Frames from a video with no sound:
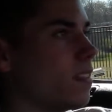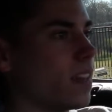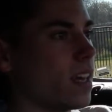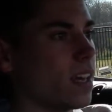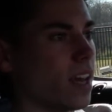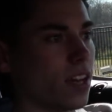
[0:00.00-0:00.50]

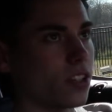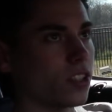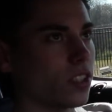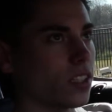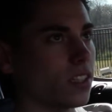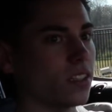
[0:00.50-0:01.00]
they
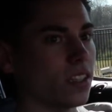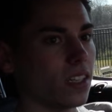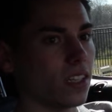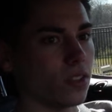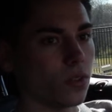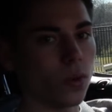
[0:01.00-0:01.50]
actually
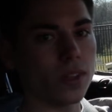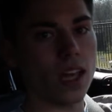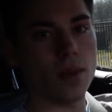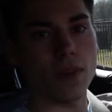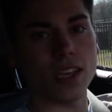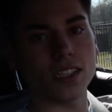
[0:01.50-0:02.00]
ignored
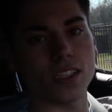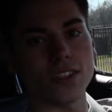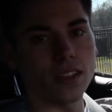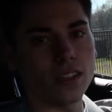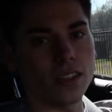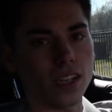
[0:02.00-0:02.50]
that
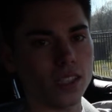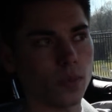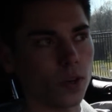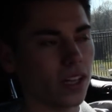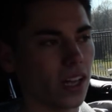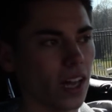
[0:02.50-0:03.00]
message. The next
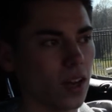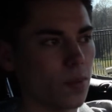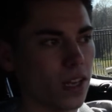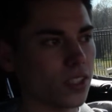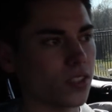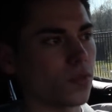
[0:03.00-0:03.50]
morning I got a
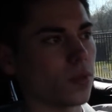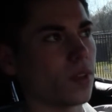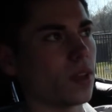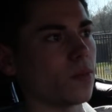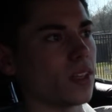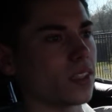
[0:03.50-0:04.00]
message from
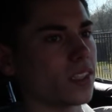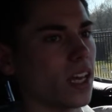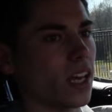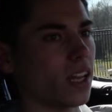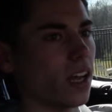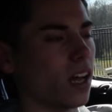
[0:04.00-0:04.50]
them that
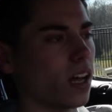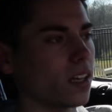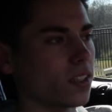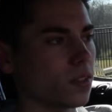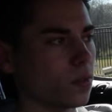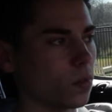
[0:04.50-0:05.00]
said,
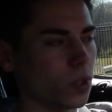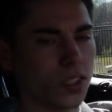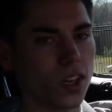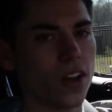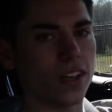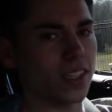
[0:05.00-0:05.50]
we're
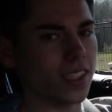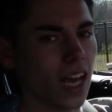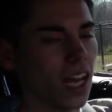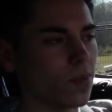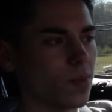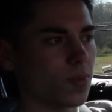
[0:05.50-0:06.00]
sorry, this
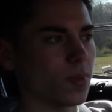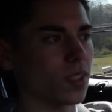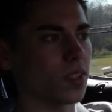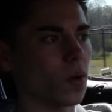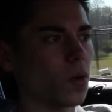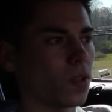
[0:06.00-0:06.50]
item has been
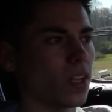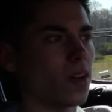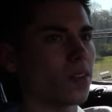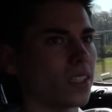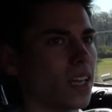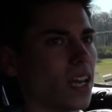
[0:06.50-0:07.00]
sold. And I
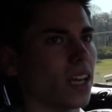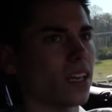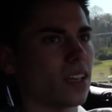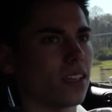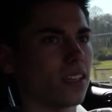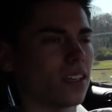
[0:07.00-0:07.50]
was like,
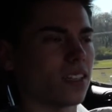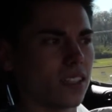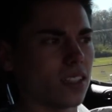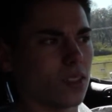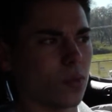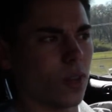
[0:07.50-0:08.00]

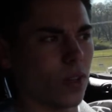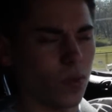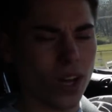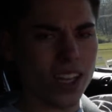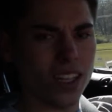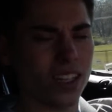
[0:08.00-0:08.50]
wait,
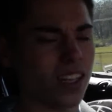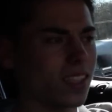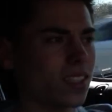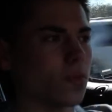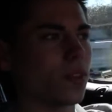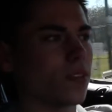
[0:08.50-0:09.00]
what?
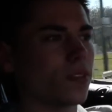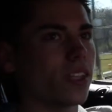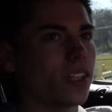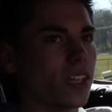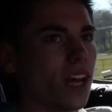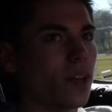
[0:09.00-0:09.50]
Because whenever
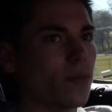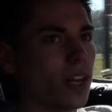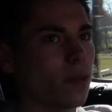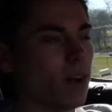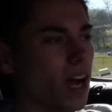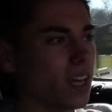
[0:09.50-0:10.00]
they denied my
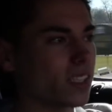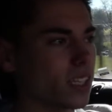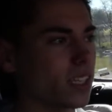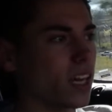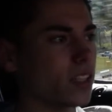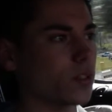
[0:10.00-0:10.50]

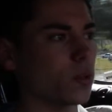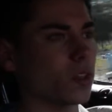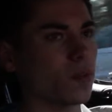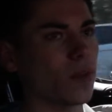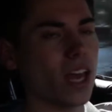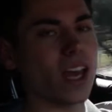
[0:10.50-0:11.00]
deposit, I told
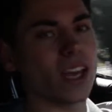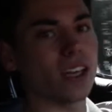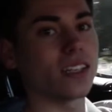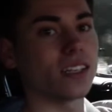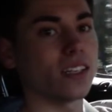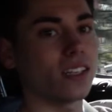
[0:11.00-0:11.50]
them, hey,
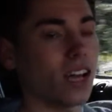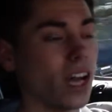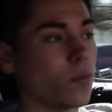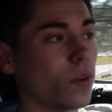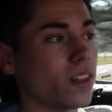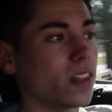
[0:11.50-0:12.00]

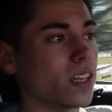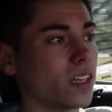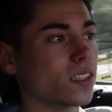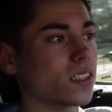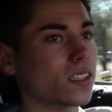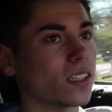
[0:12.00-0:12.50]
I want
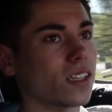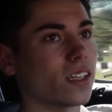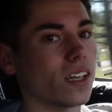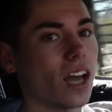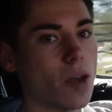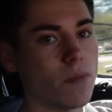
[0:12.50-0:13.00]
this.
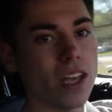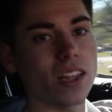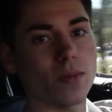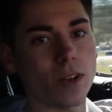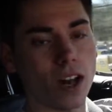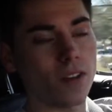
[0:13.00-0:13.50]
I made
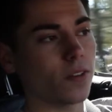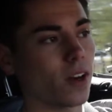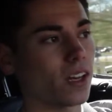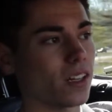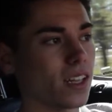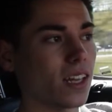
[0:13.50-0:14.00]
them an offer
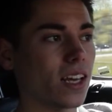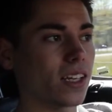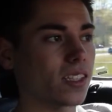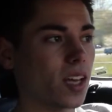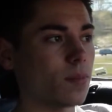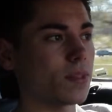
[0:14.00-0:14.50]
on it that they
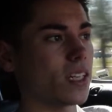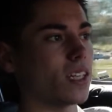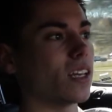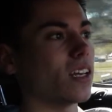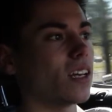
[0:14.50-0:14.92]
accepted,